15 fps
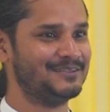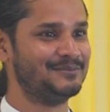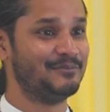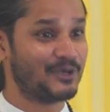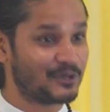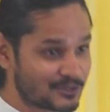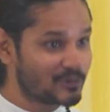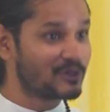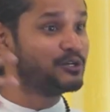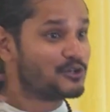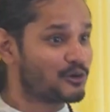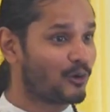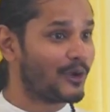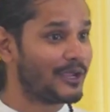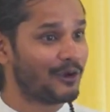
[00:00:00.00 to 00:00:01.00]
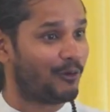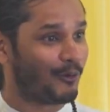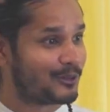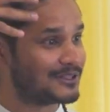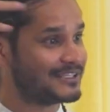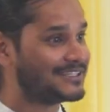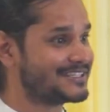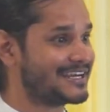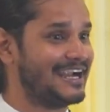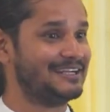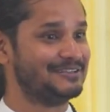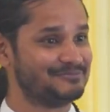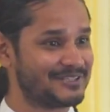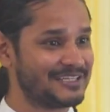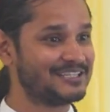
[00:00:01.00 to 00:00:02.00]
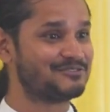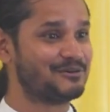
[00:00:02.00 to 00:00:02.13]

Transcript: Because we're drawing all these random things,